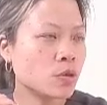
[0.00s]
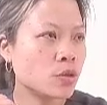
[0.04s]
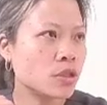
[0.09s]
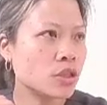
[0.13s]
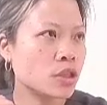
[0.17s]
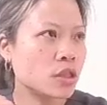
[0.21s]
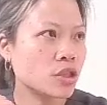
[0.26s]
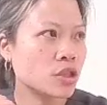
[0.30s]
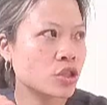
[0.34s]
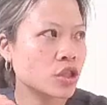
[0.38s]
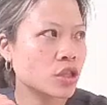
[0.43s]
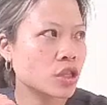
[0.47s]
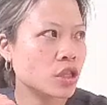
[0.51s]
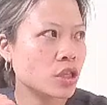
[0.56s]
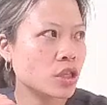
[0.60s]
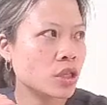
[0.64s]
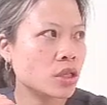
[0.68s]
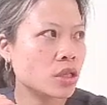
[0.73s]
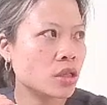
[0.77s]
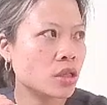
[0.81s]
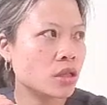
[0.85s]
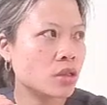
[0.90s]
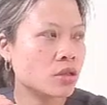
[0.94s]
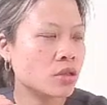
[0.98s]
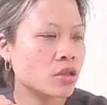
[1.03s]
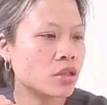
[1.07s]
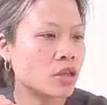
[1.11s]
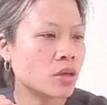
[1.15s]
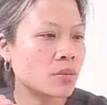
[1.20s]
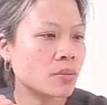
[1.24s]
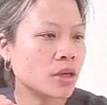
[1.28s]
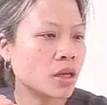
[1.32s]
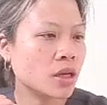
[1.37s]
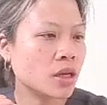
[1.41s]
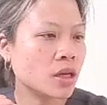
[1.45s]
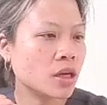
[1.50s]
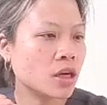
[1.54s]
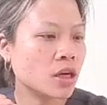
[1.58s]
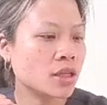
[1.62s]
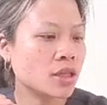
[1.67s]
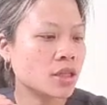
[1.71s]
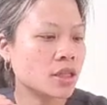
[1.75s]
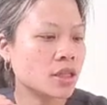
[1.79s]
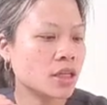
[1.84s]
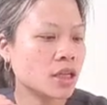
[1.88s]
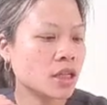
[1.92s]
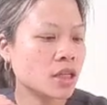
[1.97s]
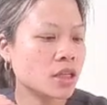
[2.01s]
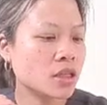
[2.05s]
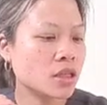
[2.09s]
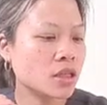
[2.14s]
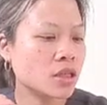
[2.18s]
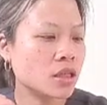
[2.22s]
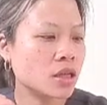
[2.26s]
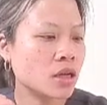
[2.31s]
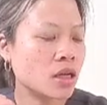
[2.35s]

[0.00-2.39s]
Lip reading: suction the stomach content,